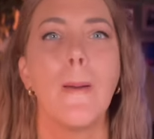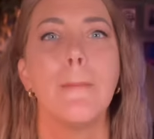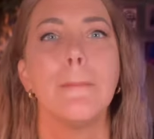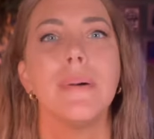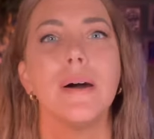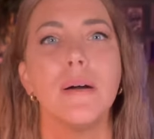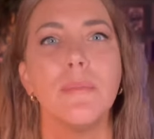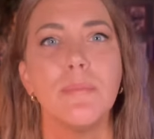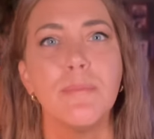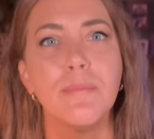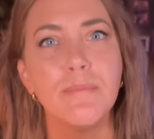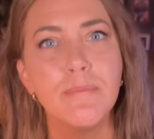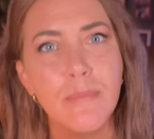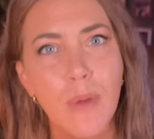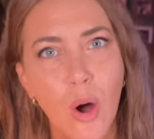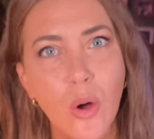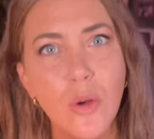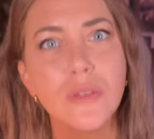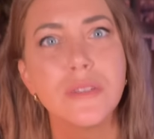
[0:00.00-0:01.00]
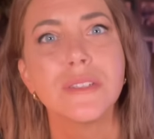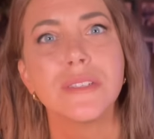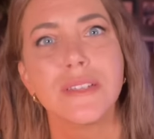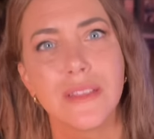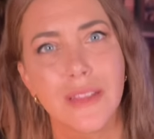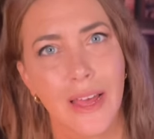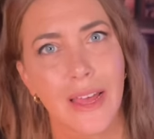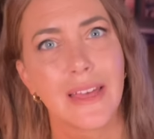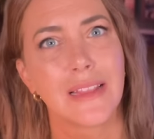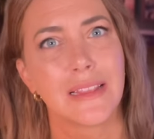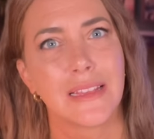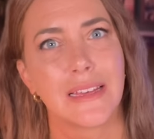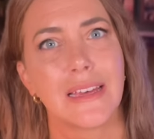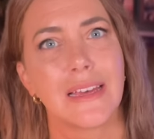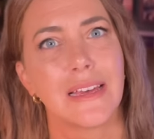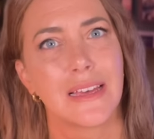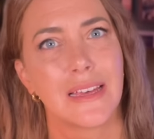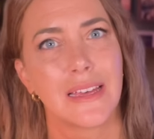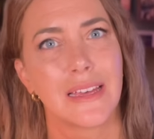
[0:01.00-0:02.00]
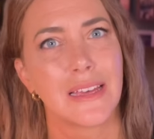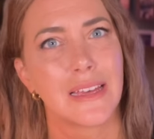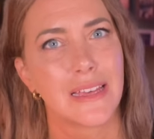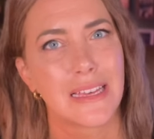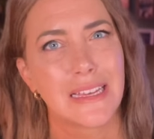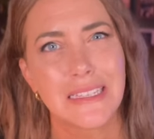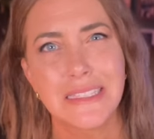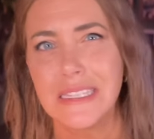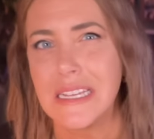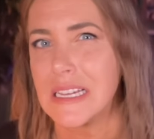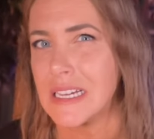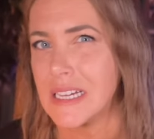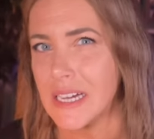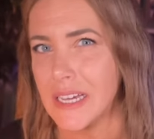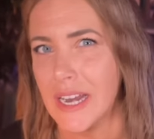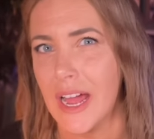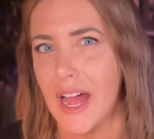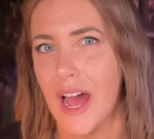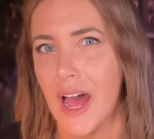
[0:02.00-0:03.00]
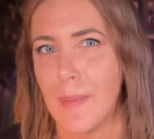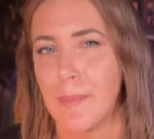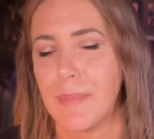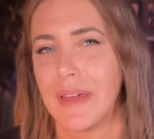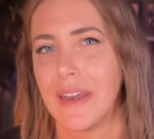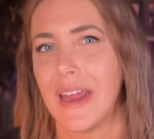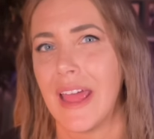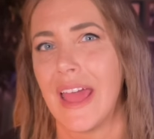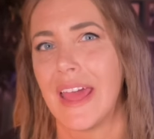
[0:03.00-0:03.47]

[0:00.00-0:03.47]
but most likely isn't gonna happen.